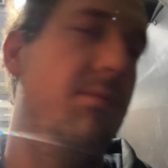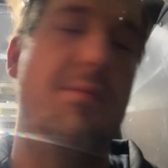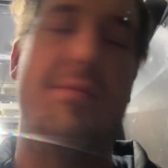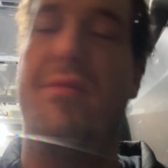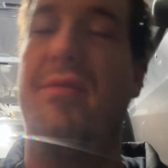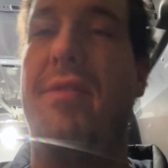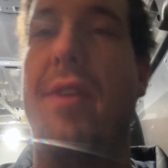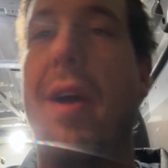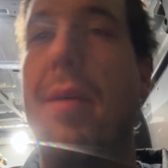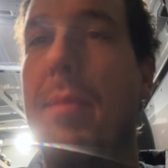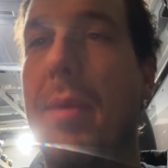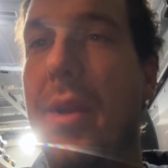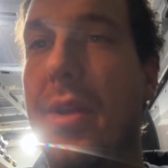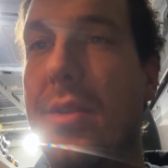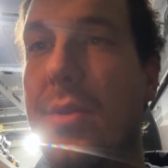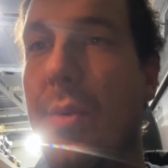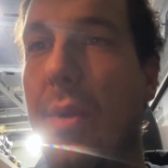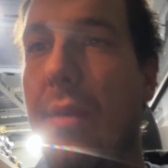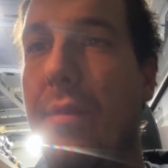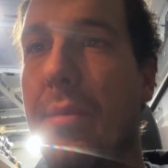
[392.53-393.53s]
5 minutes
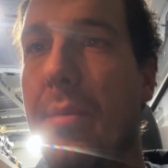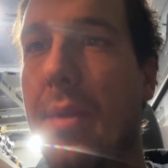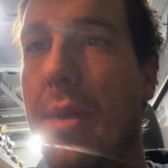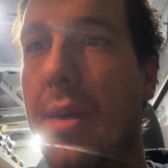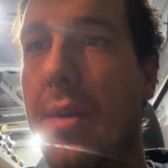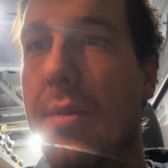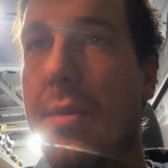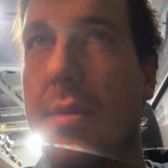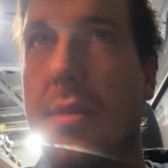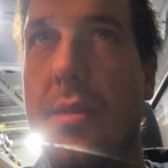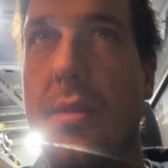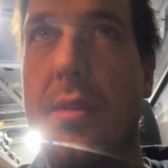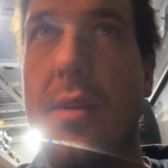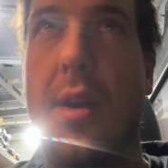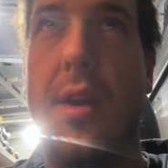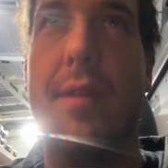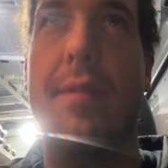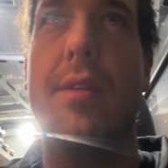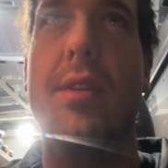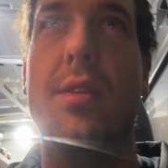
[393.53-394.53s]
away from the house. Not
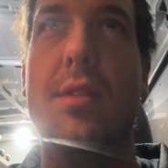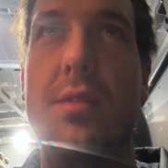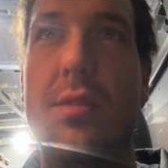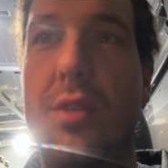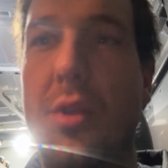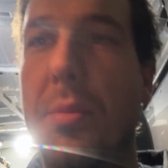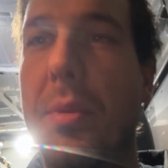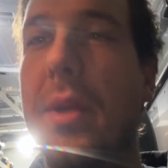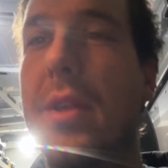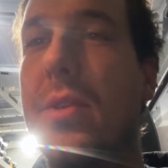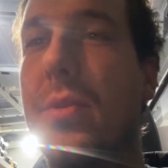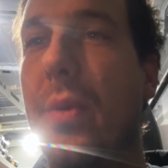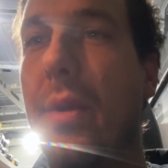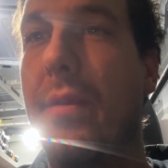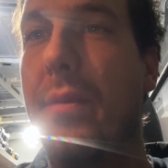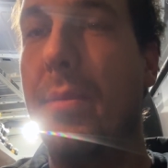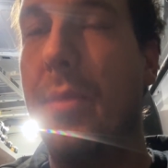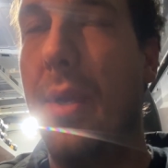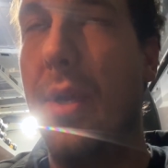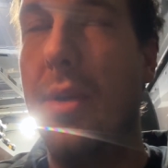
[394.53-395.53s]
even 2 minutes away
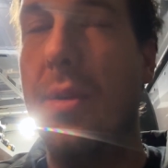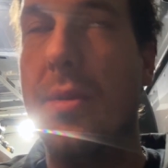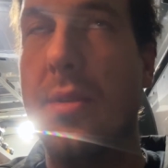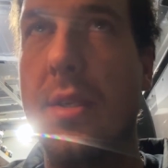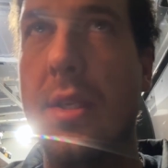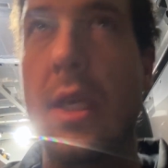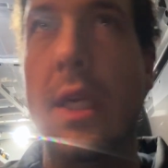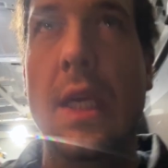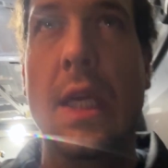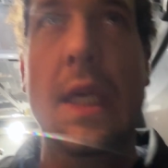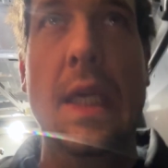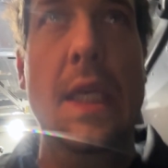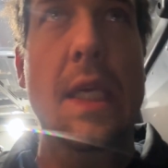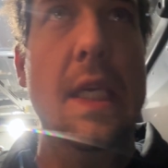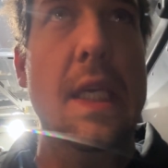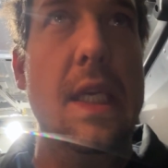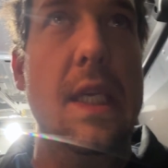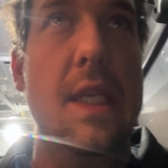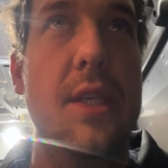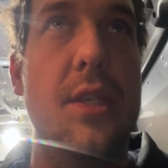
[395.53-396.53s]
from the house.
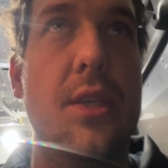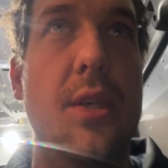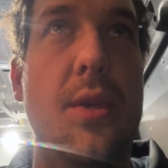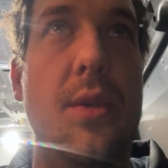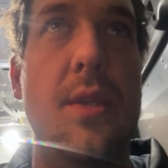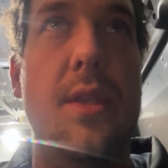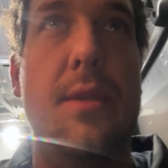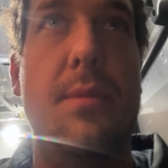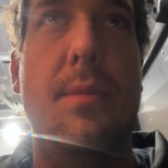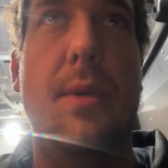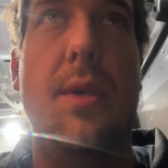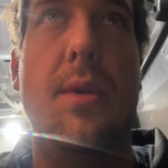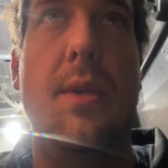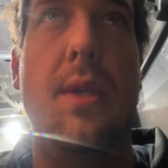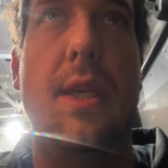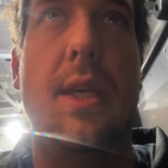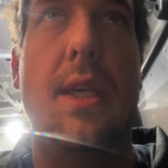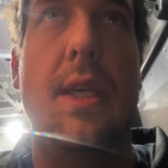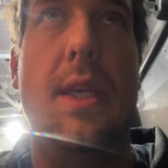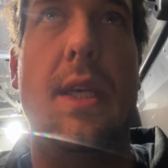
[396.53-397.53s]
So it's about
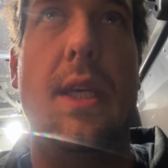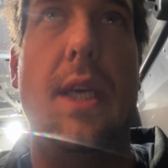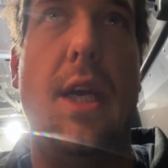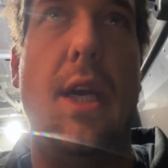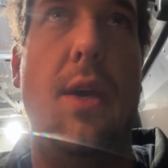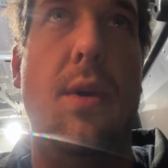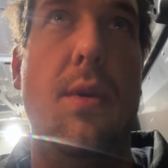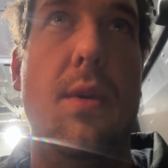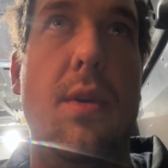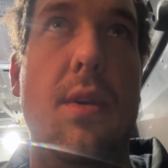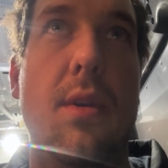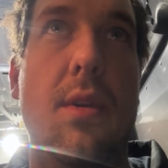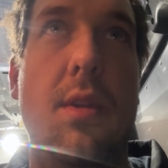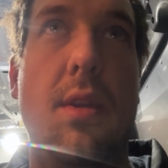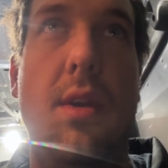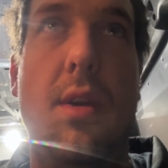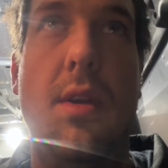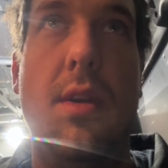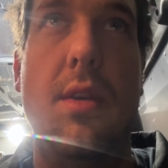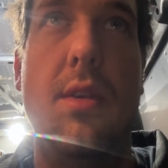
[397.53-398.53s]
an
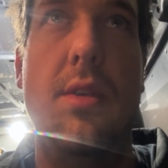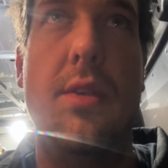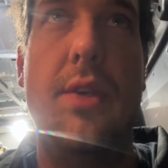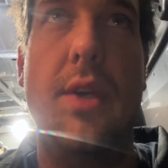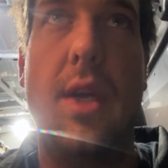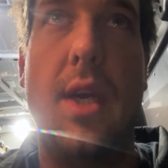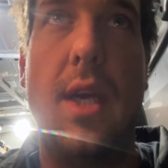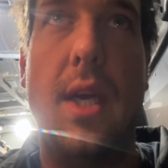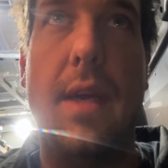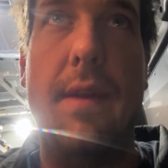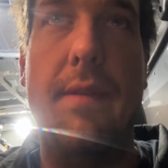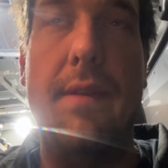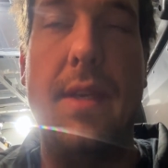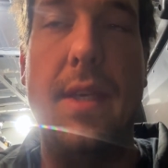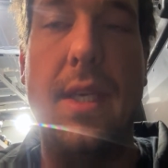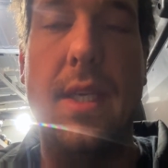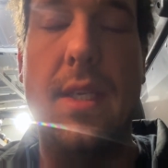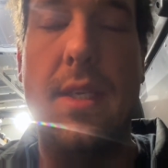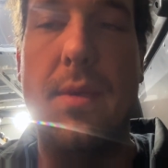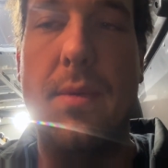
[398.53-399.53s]
hour-long drive to
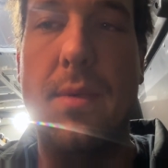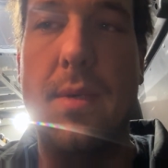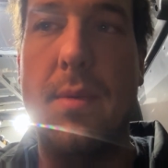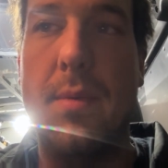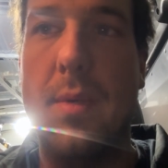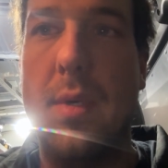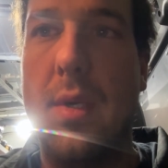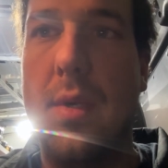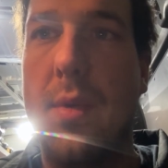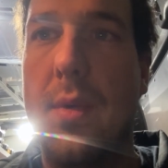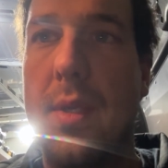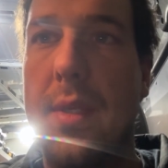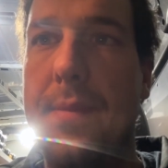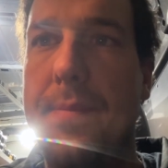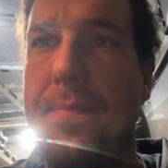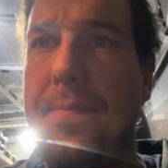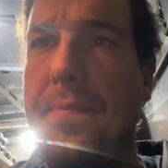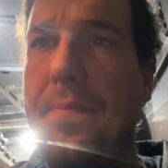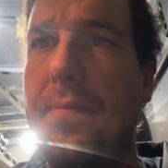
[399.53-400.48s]
get to where we're going.